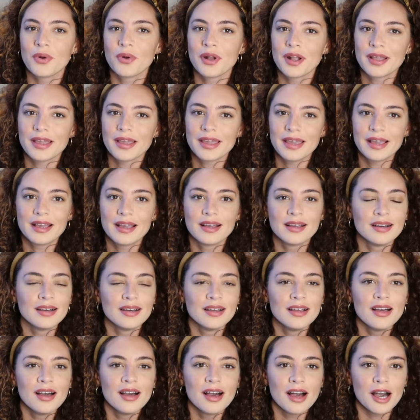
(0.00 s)
working
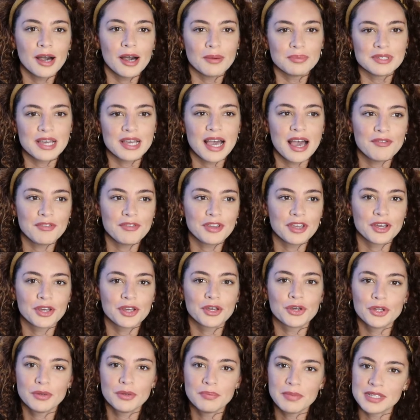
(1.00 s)
up to having a
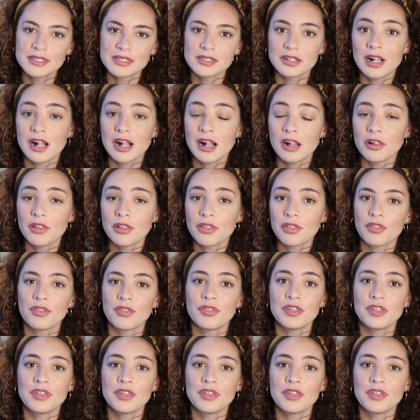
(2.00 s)
good mental health,